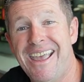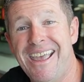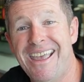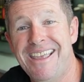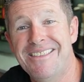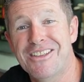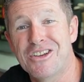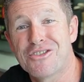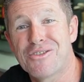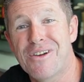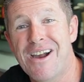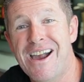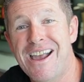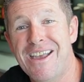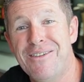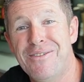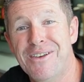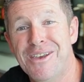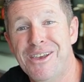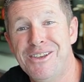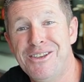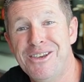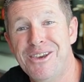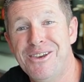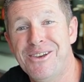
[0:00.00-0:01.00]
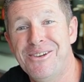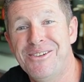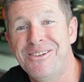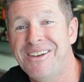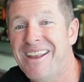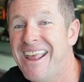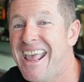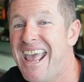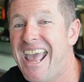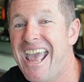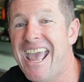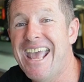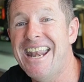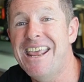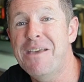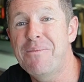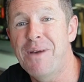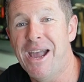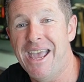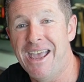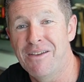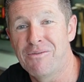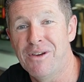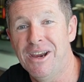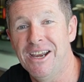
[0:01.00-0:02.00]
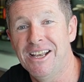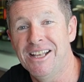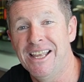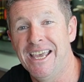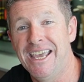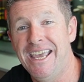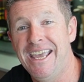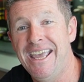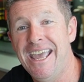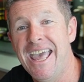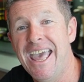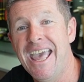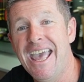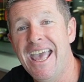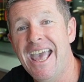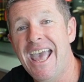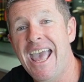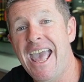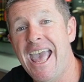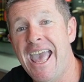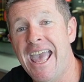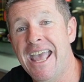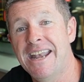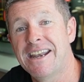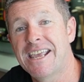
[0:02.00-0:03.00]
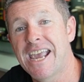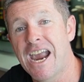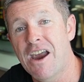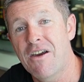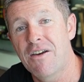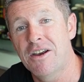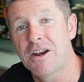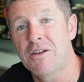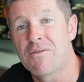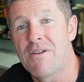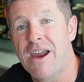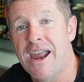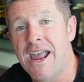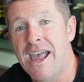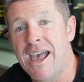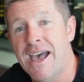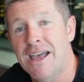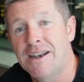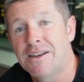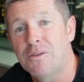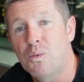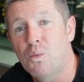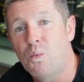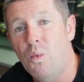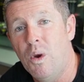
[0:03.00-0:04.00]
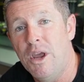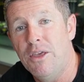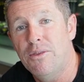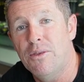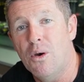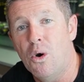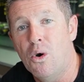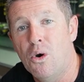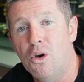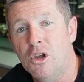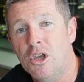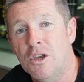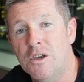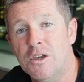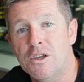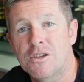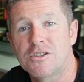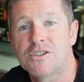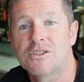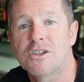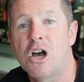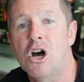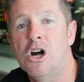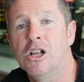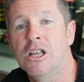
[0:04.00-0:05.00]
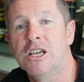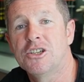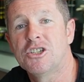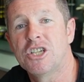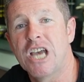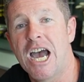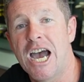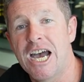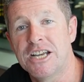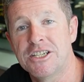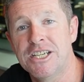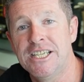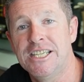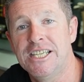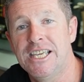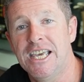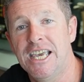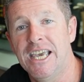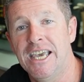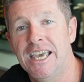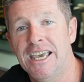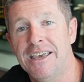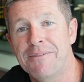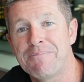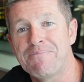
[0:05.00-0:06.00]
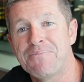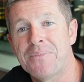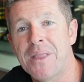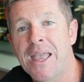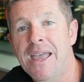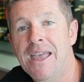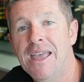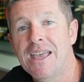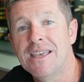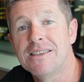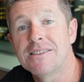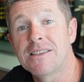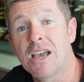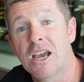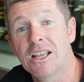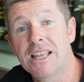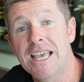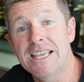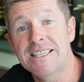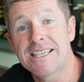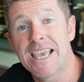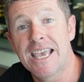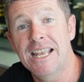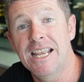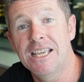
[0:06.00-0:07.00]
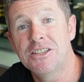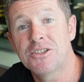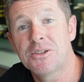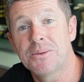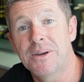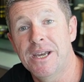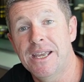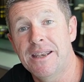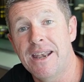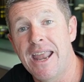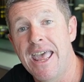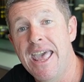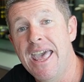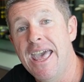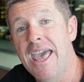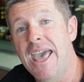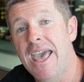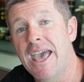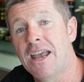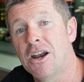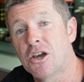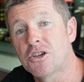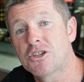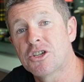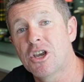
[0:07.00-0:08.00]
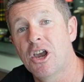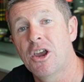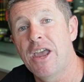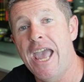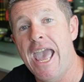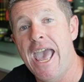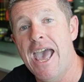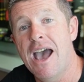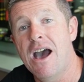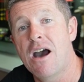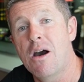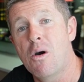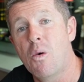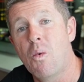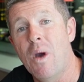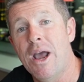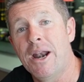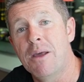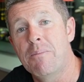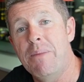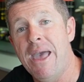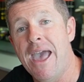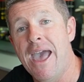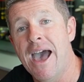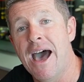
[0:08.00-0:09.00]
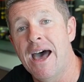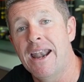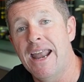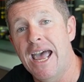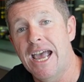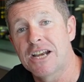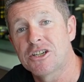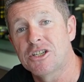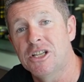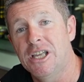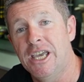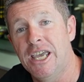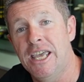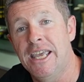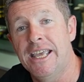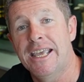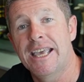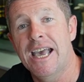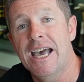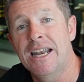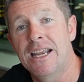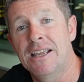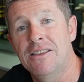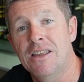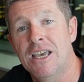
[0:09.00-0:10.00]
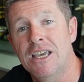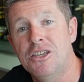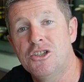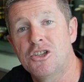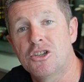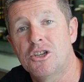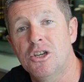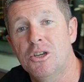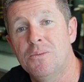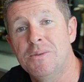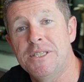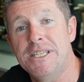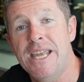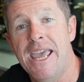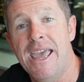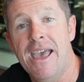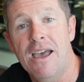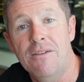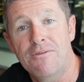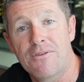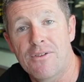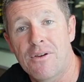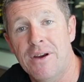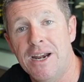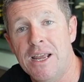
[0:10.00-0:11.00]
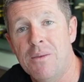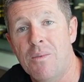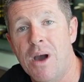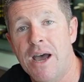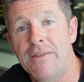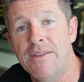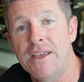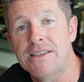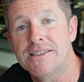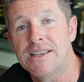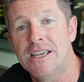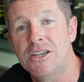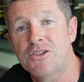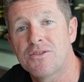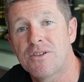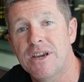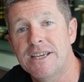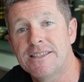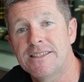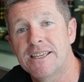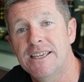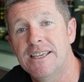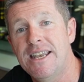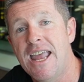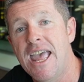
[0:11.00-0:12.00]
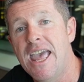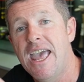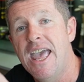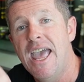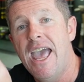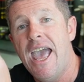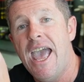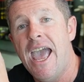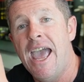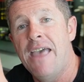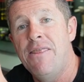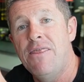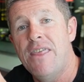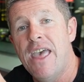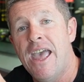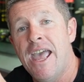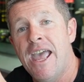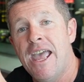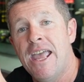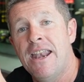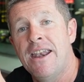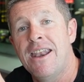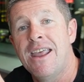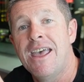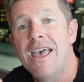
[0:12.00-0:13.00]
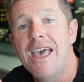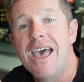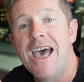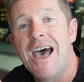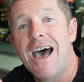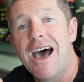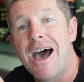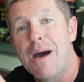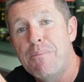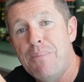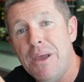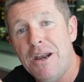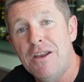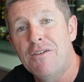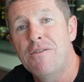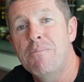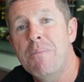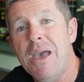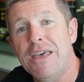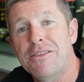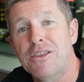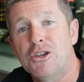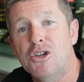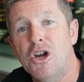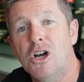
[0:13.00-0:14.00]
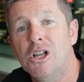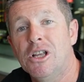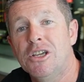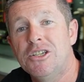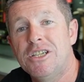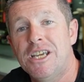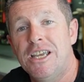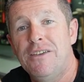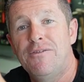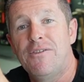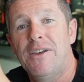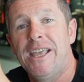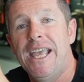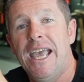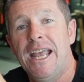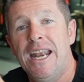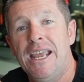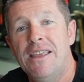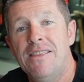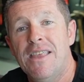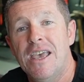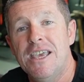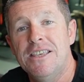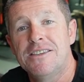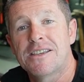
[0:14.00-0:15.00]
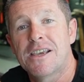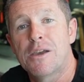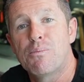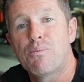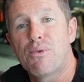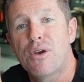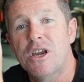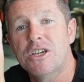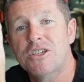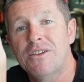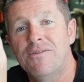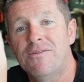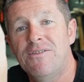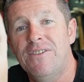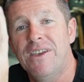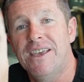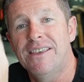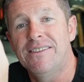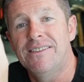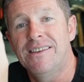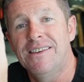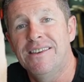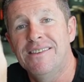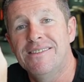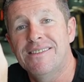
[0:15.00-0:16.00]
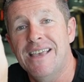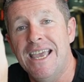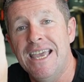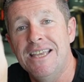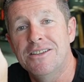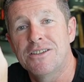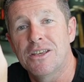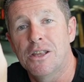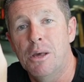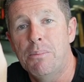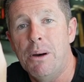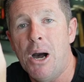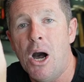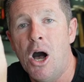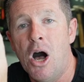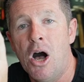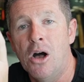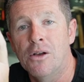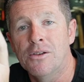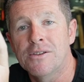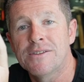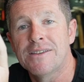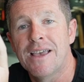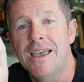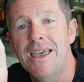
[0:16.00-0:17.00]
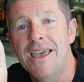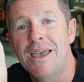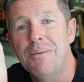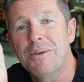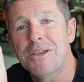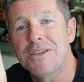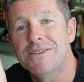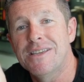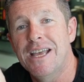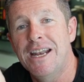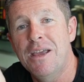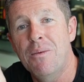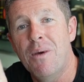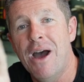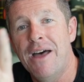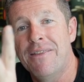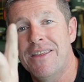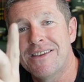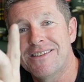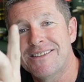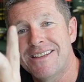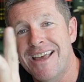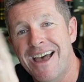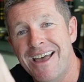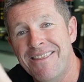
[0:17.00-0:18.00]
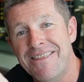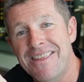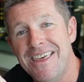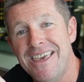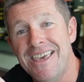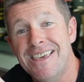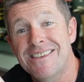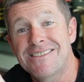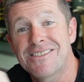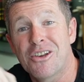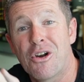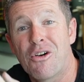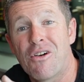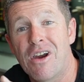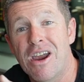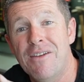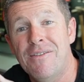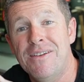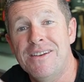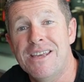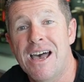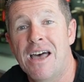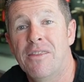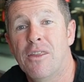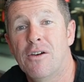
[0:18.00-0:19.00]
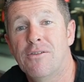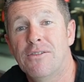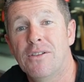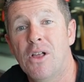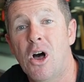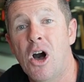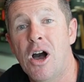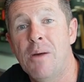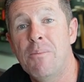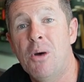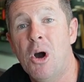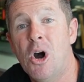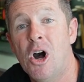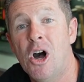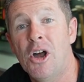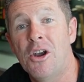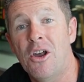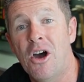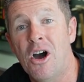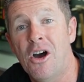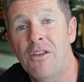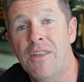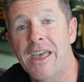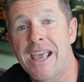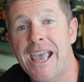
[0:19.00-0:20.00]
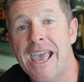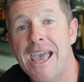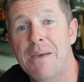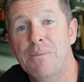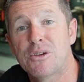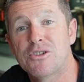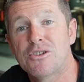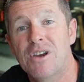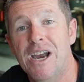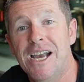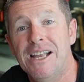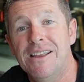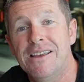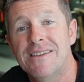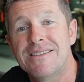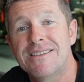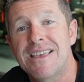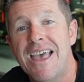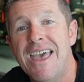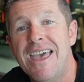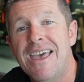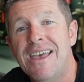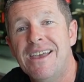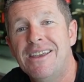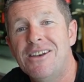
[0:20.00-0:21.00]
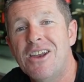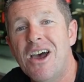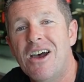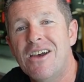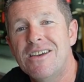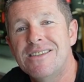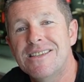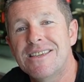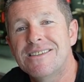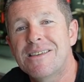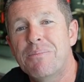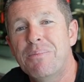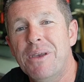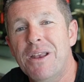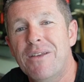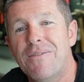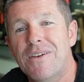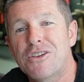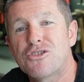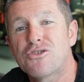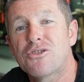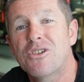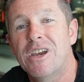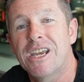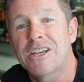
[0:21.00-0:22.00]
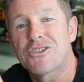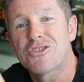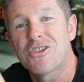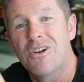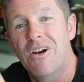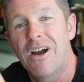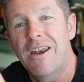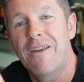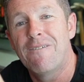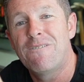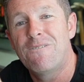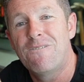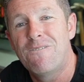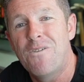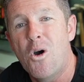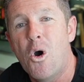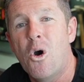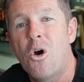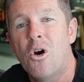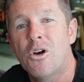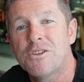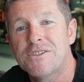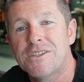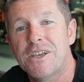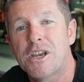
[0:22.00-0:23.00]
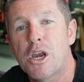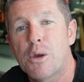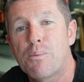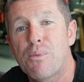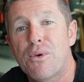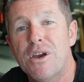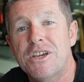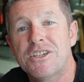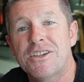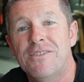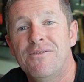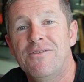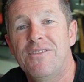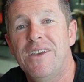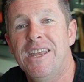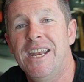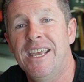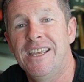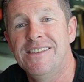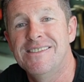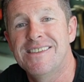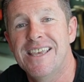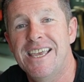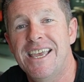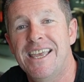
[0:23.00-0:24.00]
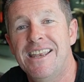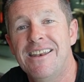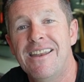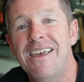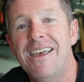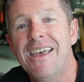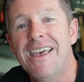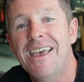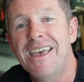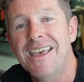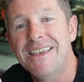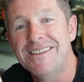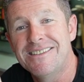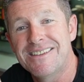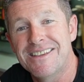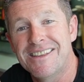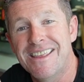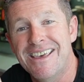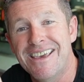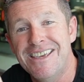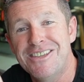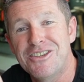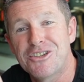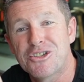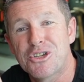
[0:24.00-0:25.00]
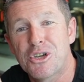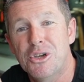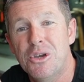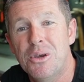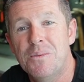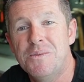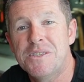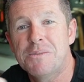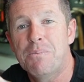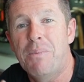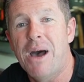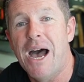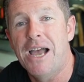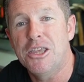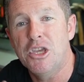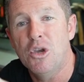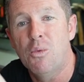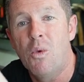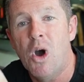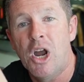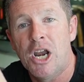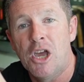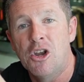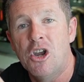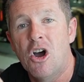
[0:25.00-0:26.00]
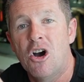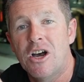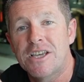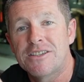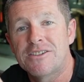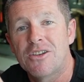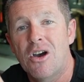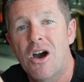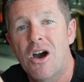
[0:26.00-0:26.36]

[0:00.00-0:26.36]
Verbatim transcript: in the tray of your ute, anywhere really, and carry it around with all your solar charging gear. So let's get into it, and I'll show you how I went about actually cutting these tubes down for anyone that's interested, and then a bit of methodology for getting these compression fixings into the poles. Because anyone that's done this or even done the fly mod on the camper trailers knows there's a bit of a trick trying to force the compression fittings in to these tubes, but you want a nice